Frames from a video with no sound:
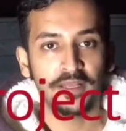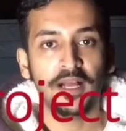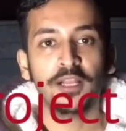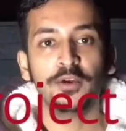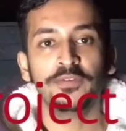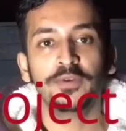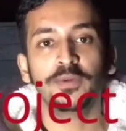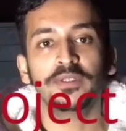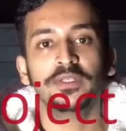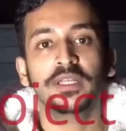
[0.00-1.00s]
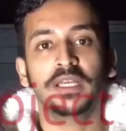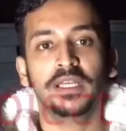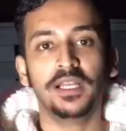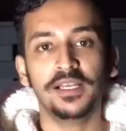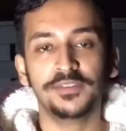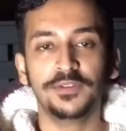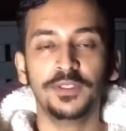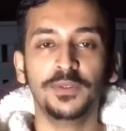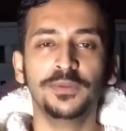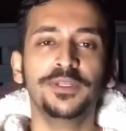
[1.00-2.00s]
Hello everyone. In the last
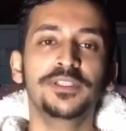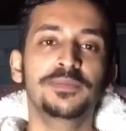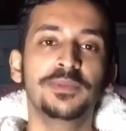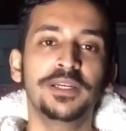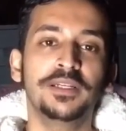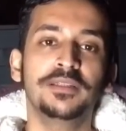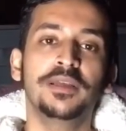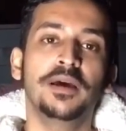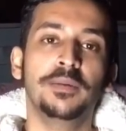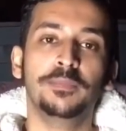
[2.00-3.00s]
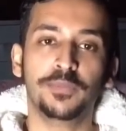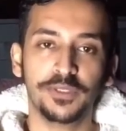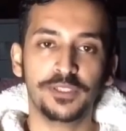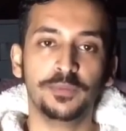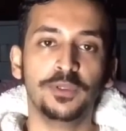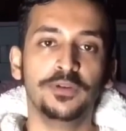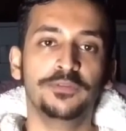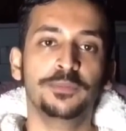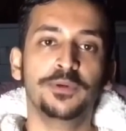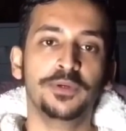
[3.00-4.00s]
video we explained the principle of
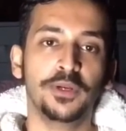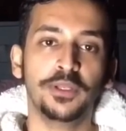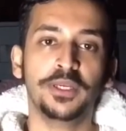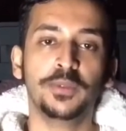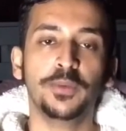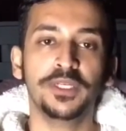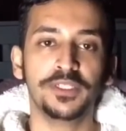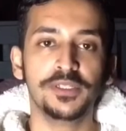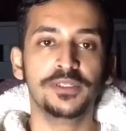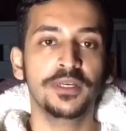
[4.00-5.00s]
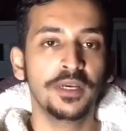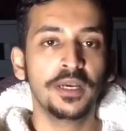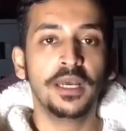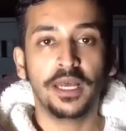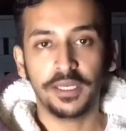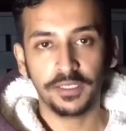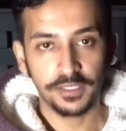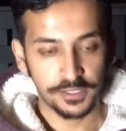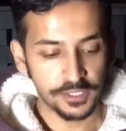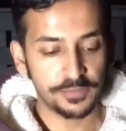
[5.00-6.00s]
Bernoulli equations, and in
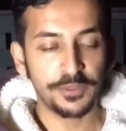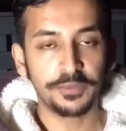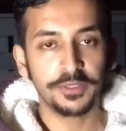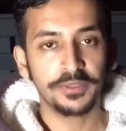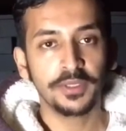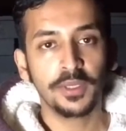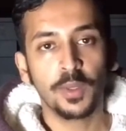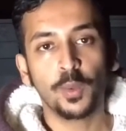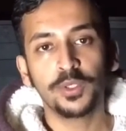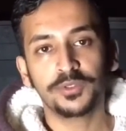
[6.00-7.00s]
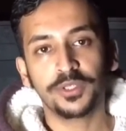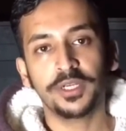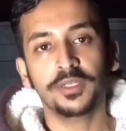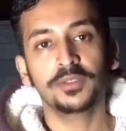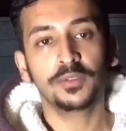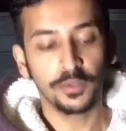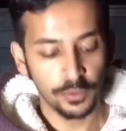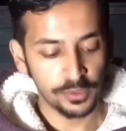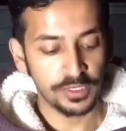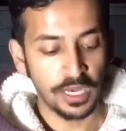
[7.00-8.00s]
this experiment we're trying
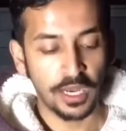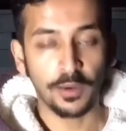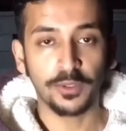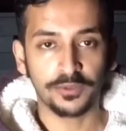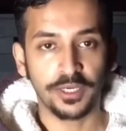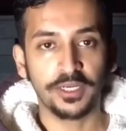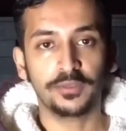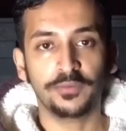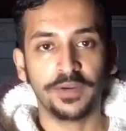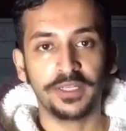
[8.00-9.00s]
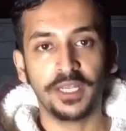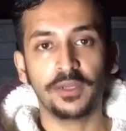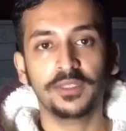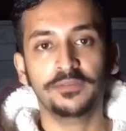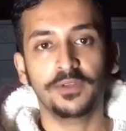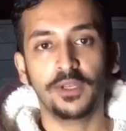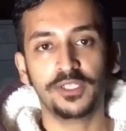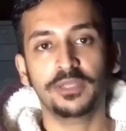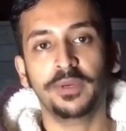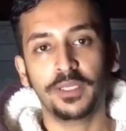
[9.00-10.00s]
to find out the
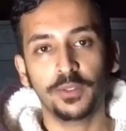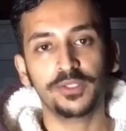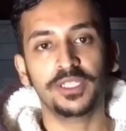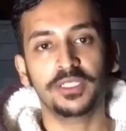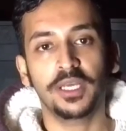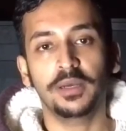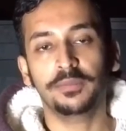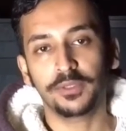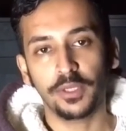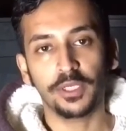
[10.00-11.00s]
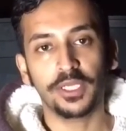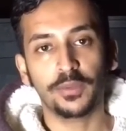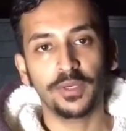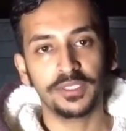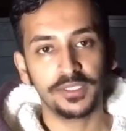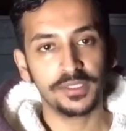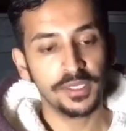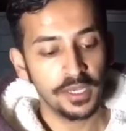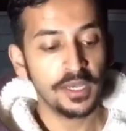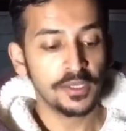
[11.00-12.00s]
velocity by using the Bernoulli equations.
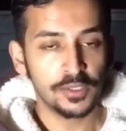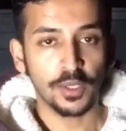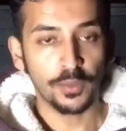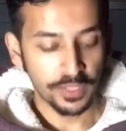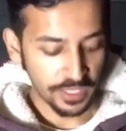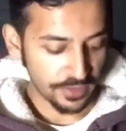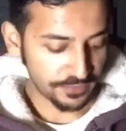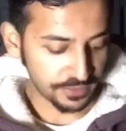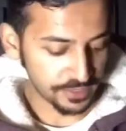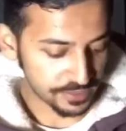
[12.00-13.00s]
So we have in this